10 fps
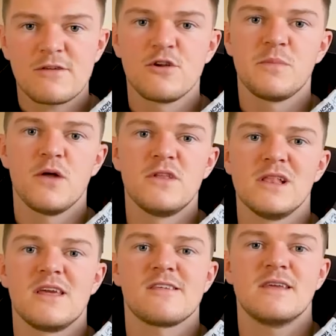up on the
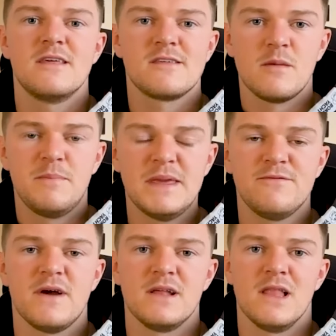list is
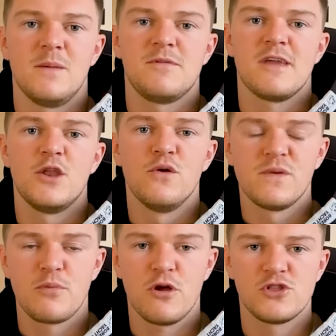BeFi Labs, another
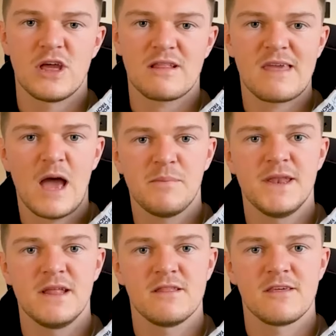project
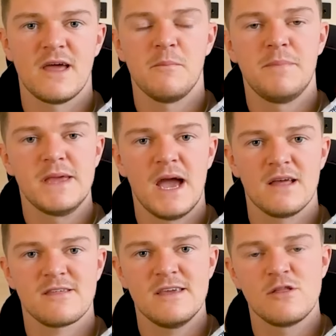tapping into that B R
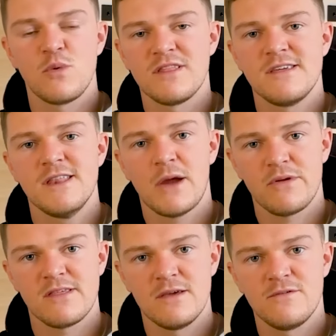C twenty
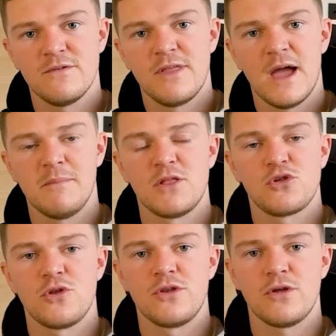narrative that I
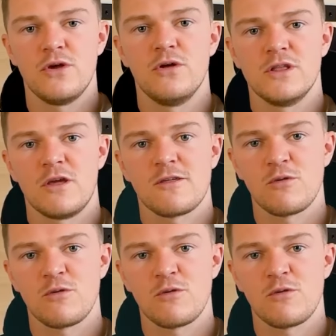mentioned earlier. So